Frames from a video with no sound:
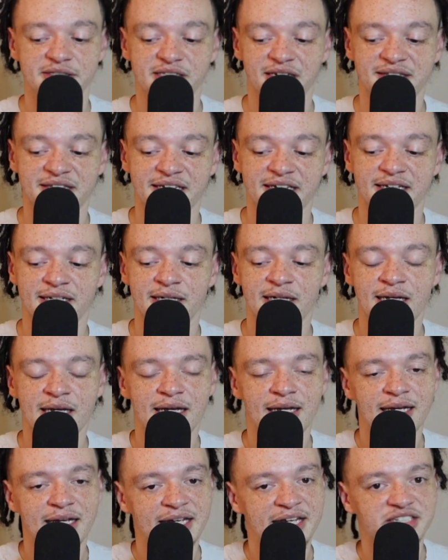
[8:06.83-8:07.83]
I think
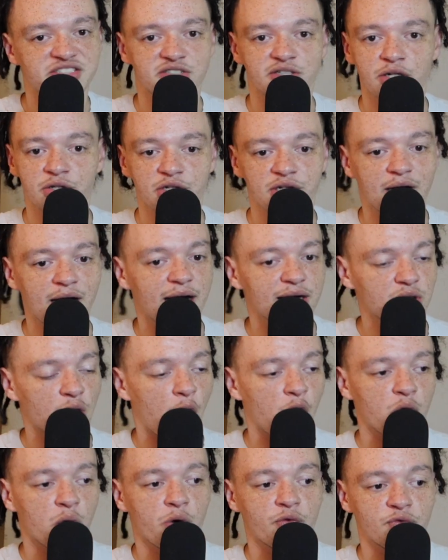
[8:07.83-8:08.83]
he's another guy
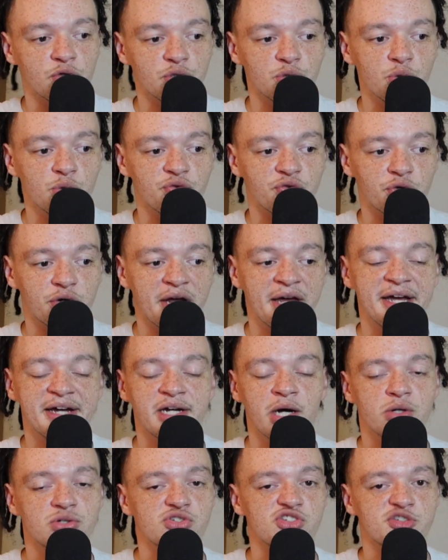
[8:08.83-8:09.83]
long overdue for a head
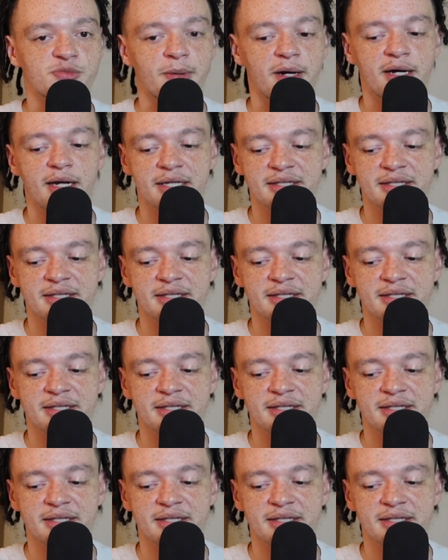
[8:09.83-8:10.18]
coaching spot.